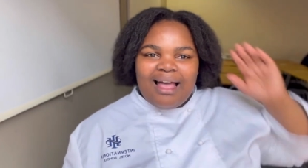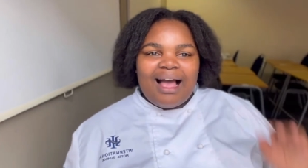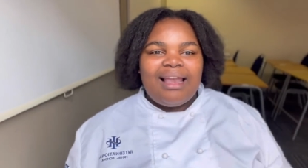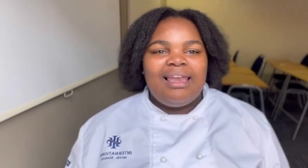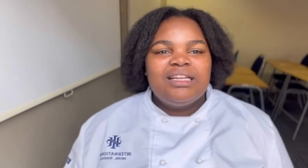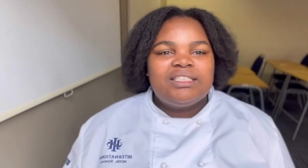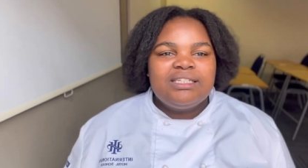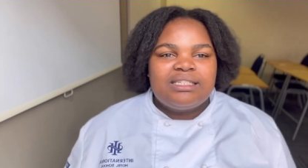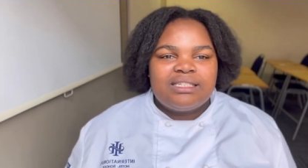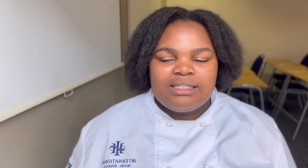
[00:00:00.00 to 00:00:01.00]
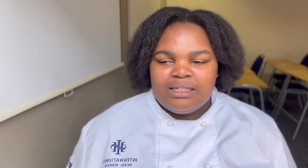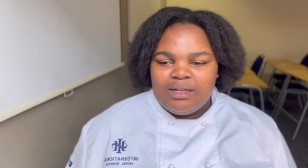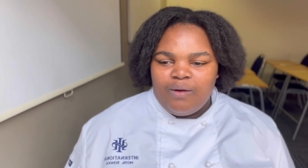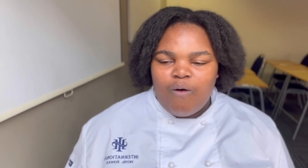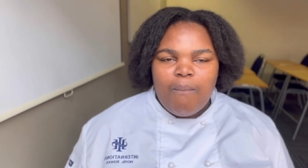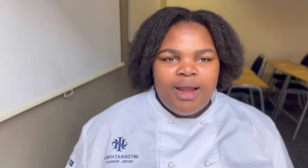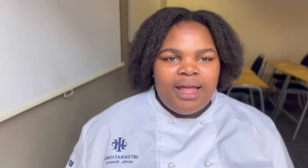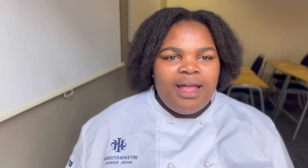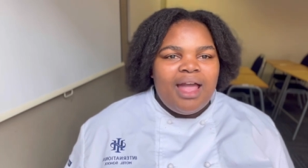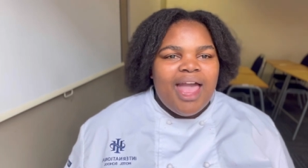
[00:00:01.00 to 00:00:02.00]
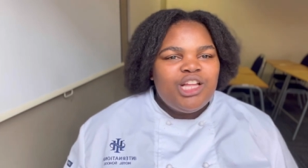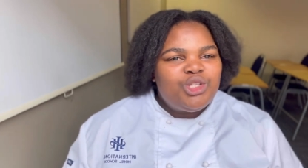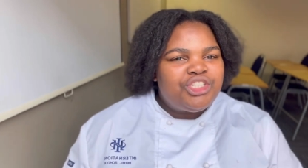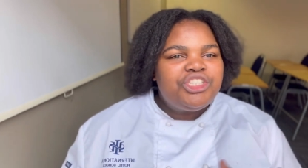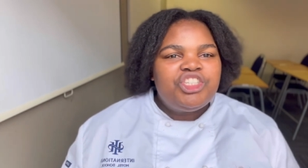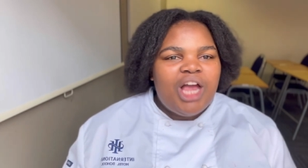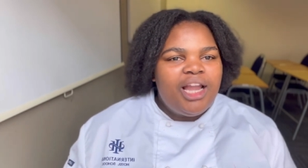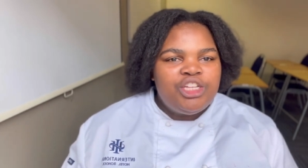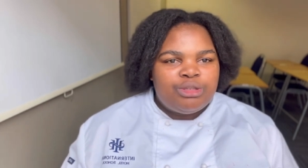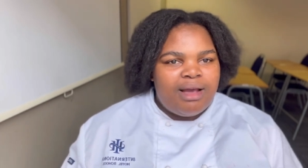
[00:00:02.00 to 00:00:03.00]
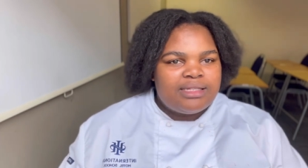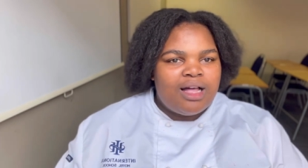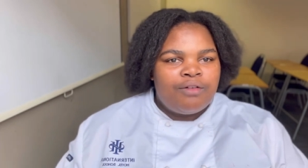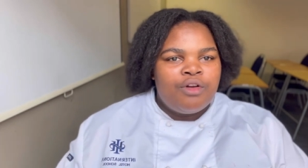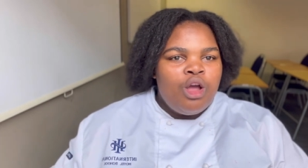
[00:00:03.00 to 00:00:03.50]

Unleash it ubane and to just challenge myself